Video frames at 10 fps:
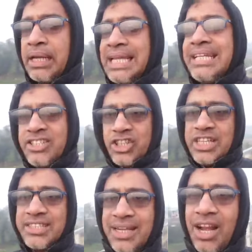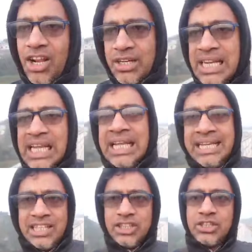its color
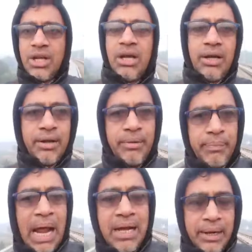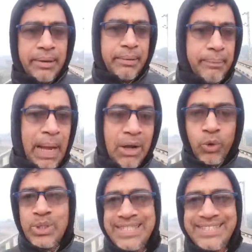is
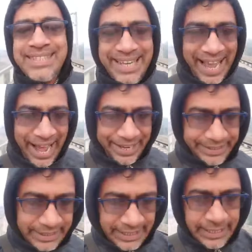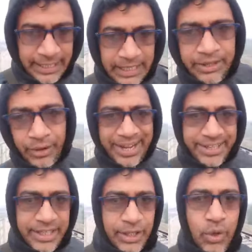brown is red. You
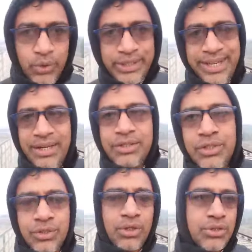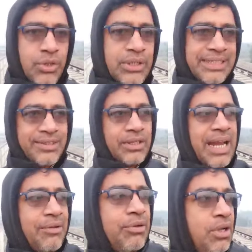can use the also these are
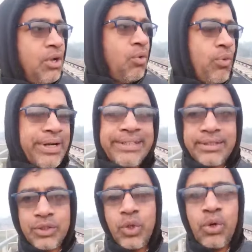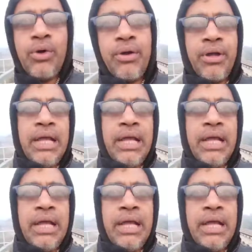type words. So,